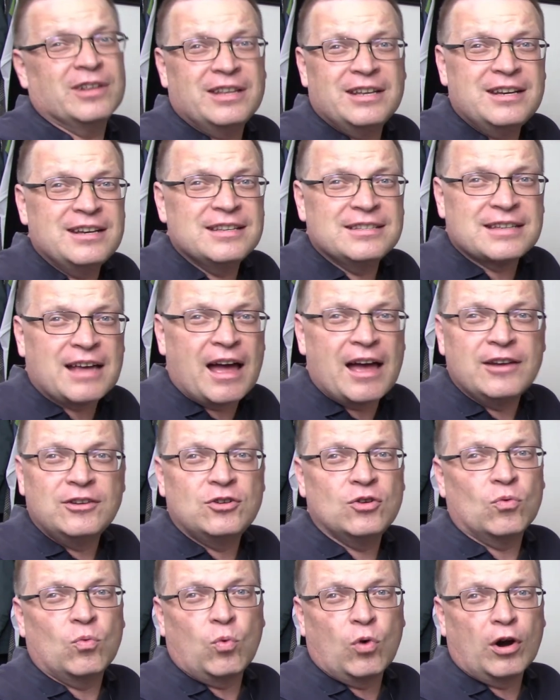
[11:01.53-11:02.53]
designed
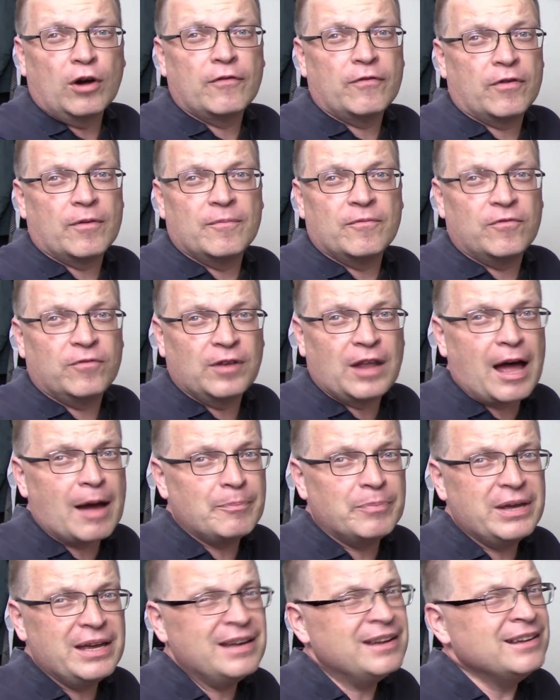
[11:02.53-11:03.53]
to work from
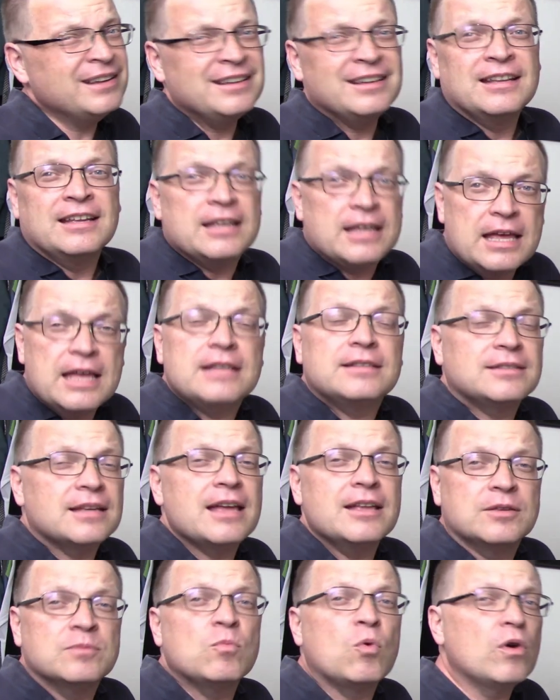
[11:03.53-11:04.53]
floppy,
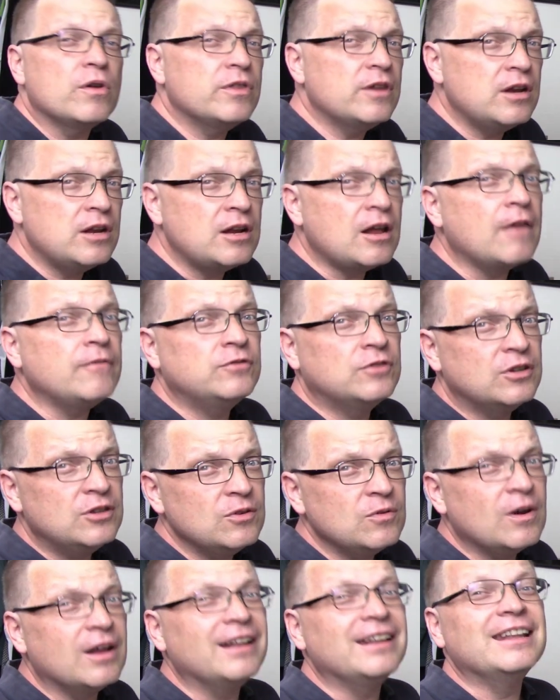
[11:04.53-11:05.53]
it's more than enough to
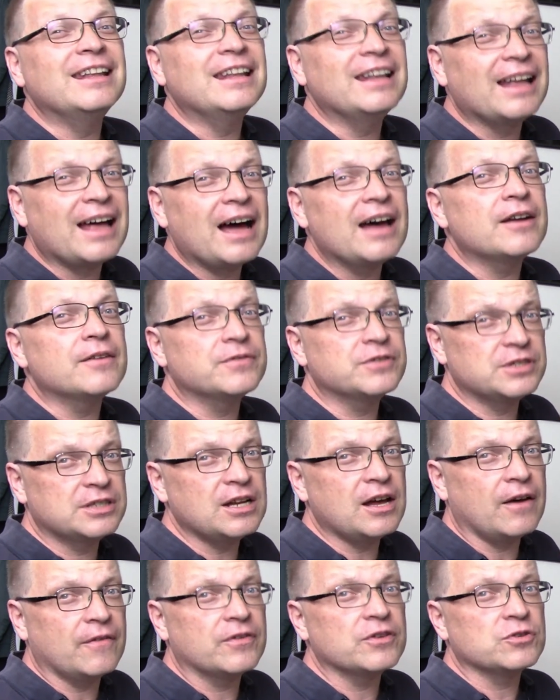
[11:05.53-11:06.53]
do a lot of
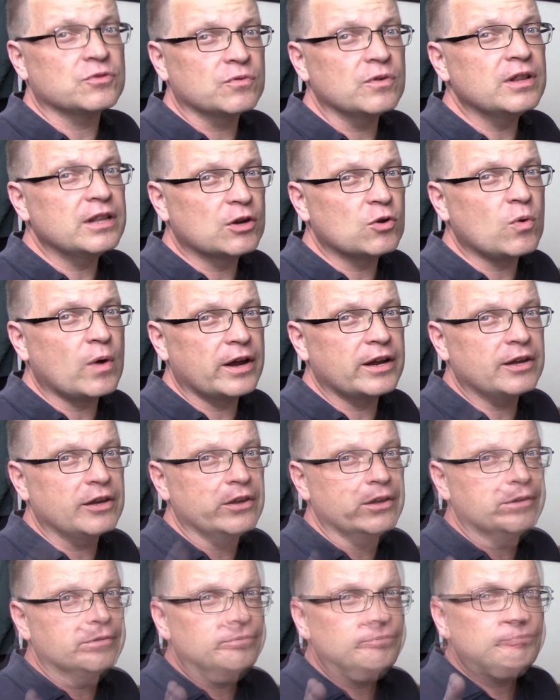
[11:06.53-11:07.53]
stuff. It's really quite
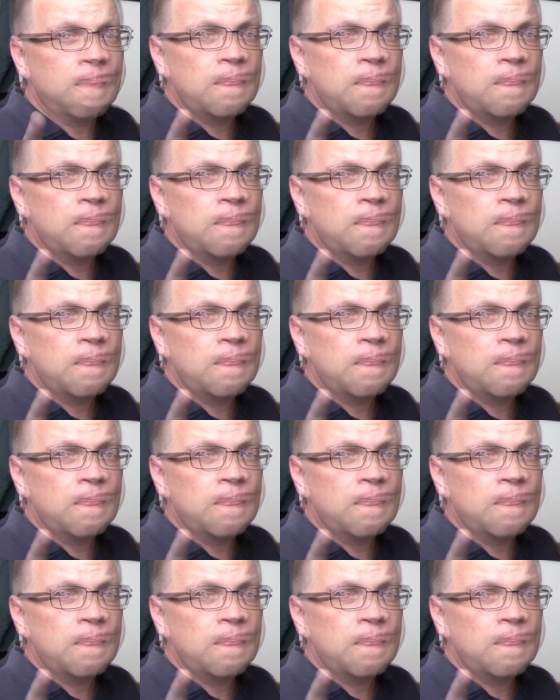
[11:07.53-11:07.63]
good.